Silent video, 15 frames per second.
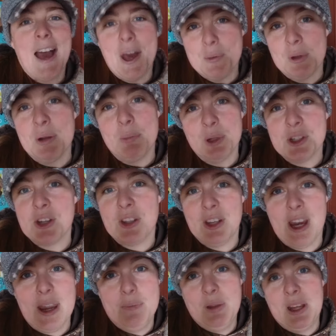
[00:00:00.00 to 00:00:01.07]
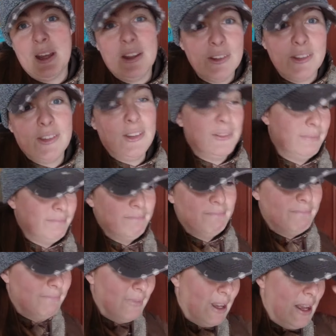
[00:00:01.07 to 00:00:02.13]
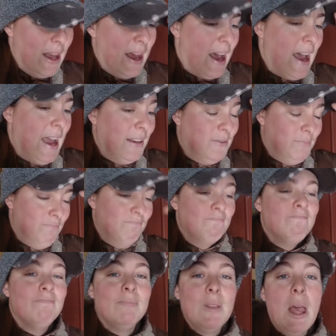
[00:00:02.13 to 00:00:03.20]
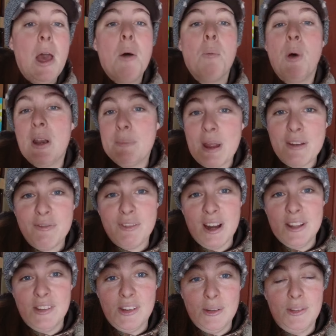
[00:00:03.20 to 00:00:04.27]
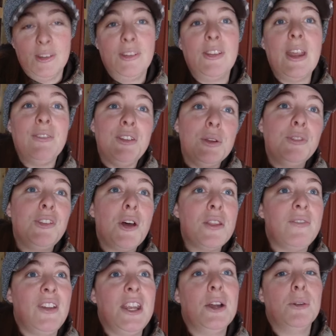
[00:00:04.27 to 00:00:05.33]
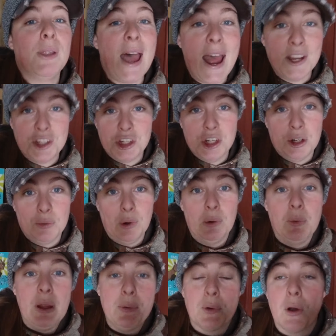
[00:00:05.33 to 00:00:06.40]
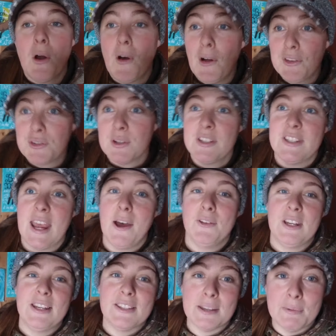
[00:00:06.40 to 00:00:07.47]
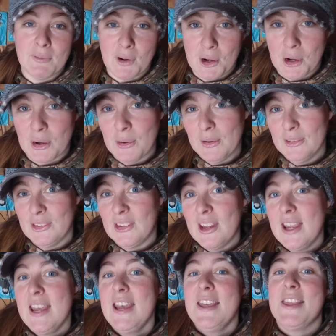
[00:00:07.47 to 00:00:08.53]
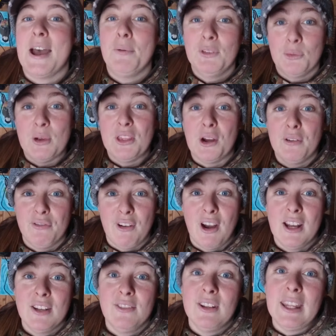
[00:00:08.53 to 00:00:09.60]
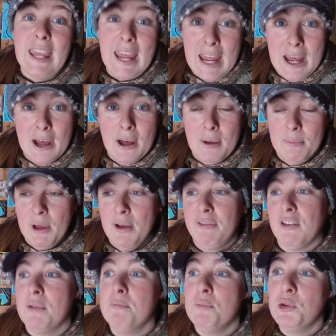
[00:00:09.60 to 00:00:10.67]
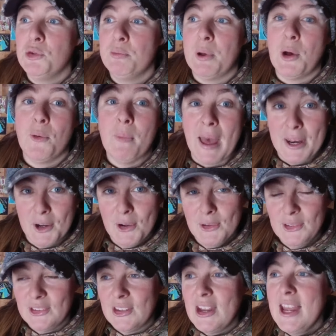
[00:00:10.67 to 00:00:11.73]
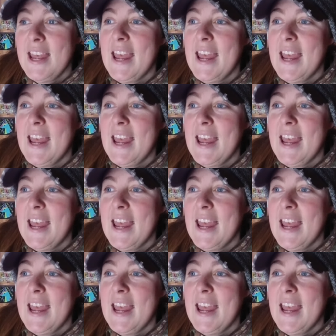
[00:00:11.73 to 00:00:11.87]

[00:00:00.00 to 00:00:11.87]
I'm gonna butcher the name because I, one of my friends used this. If you saw the video last year where we were ultrasounding some of our girls, that was with our friend Kim from Moonbow Meadows.